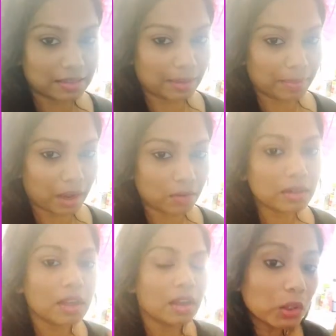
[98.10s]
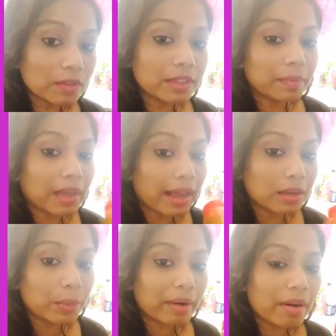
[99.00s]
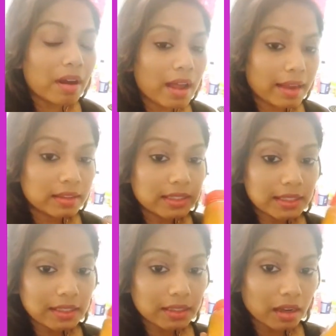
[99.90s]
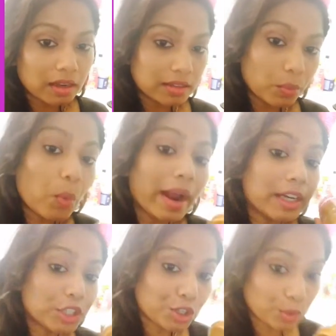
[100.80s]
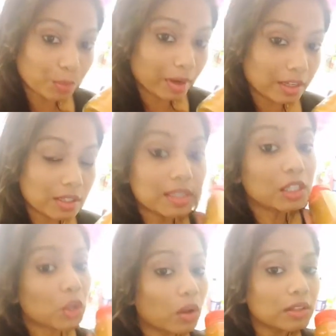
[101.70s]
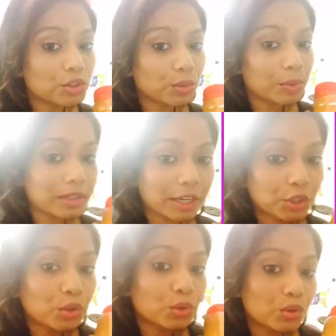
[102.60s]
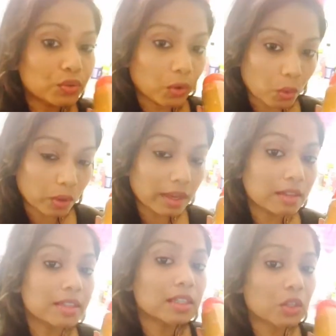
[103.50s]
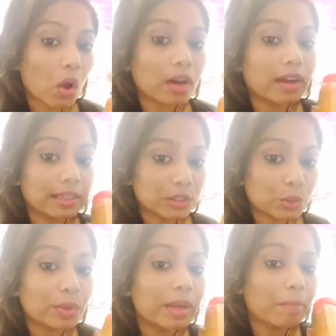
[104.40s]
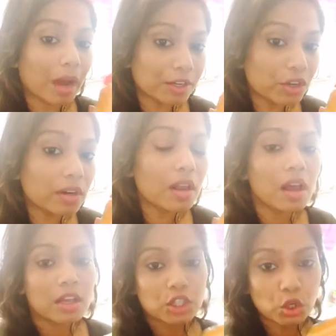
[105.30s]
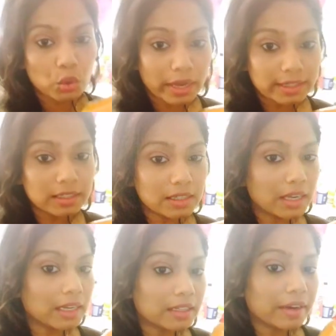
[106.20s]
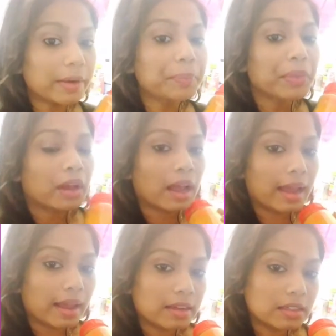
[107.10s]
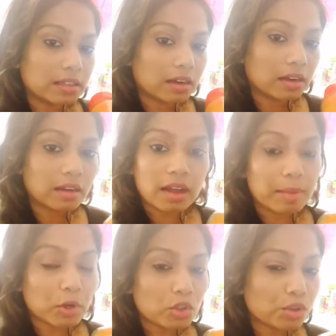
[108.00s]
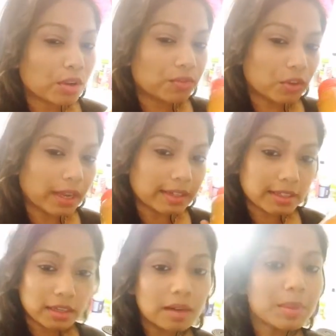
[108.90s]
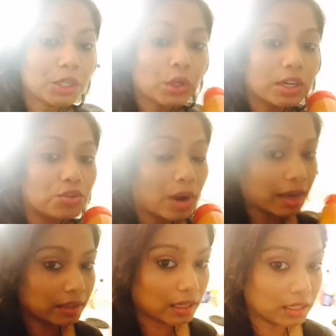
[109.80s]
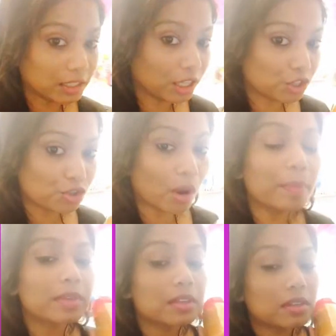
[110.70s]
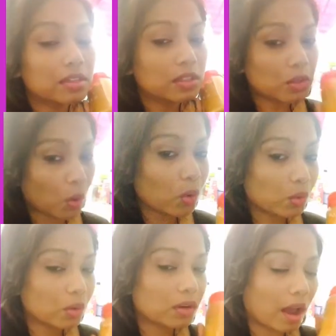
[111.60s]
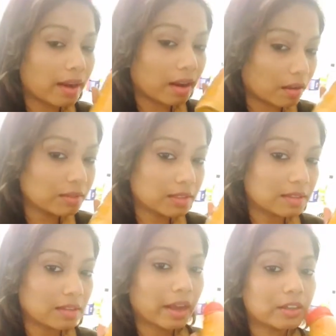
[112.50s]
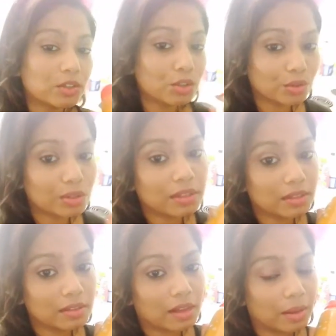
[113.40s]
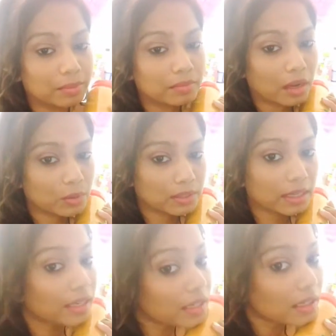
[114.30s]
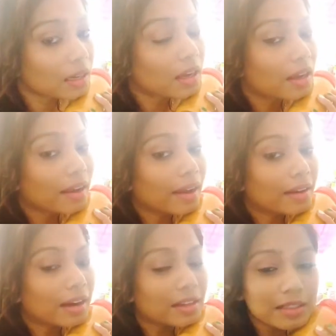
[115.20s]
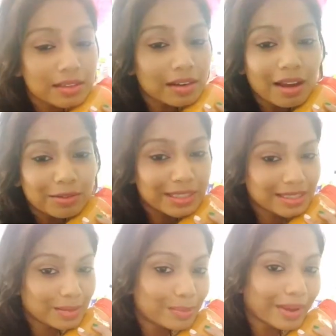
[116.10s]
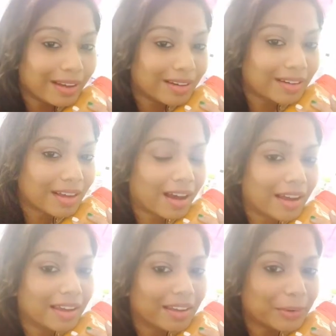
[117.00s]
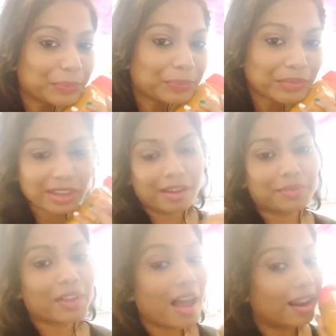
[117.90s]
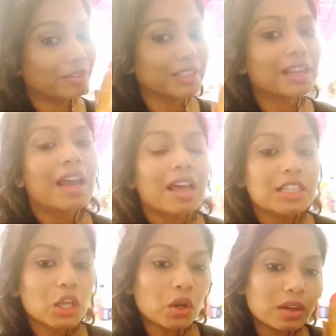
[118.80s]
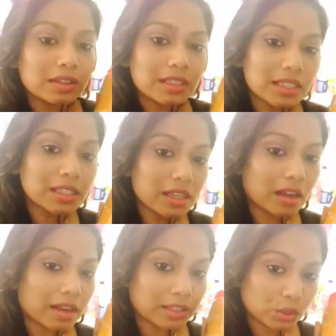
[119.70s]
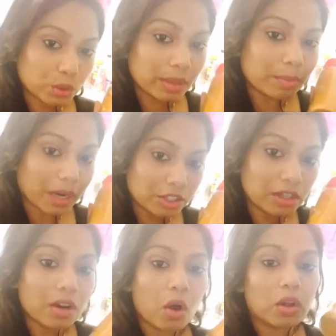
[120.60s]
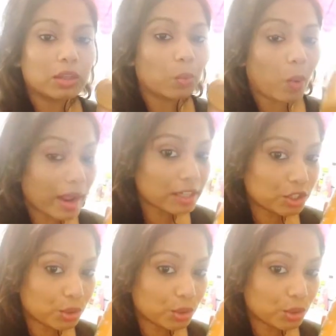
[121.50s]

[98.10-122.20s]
step out. Both of them, the aloe vera and this is the wild turmeric. So this is not the turmeric that you use for cooking. This is called kasturi manjal. So you get it in India, and I'm not sure if you get it here, but you can try the Indian shop. This is so good. I love this. So I used to use it since I was a kid, and I just love its smell. I love it. So this is kasturi manjal, or the wild